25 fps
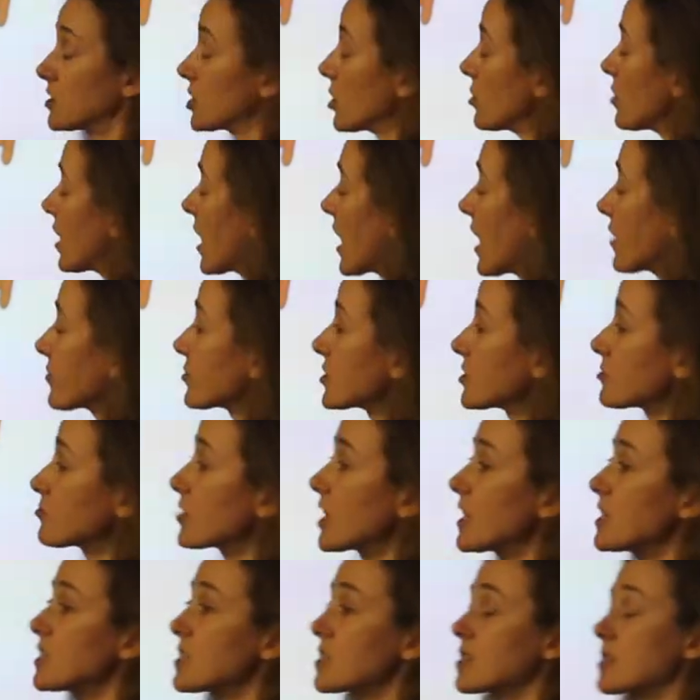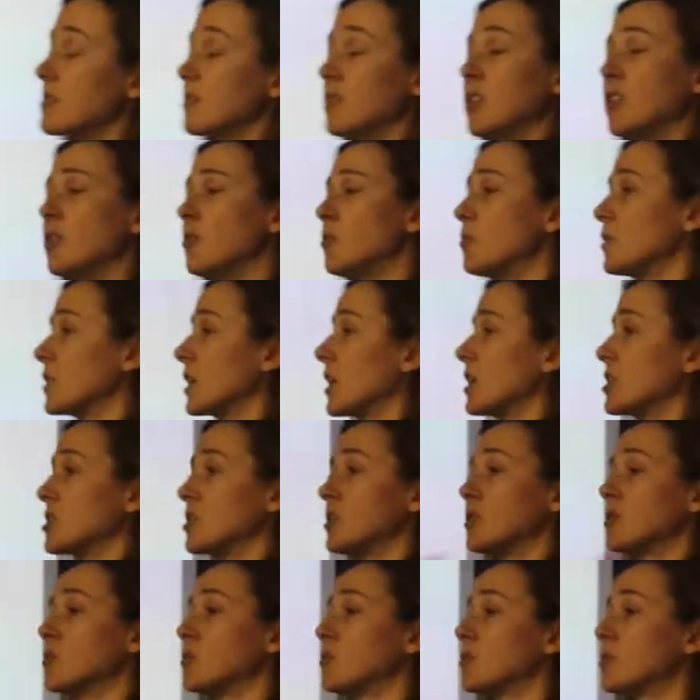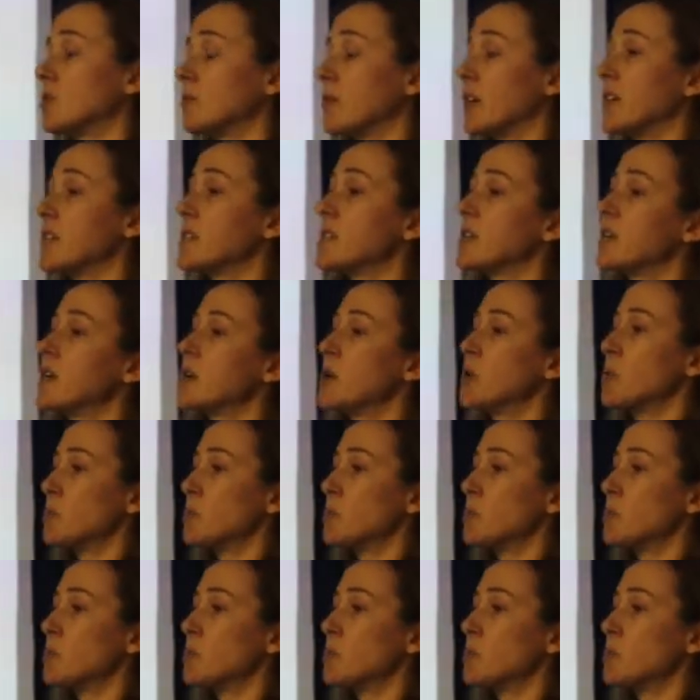Don't have to race, no obligation at all to race,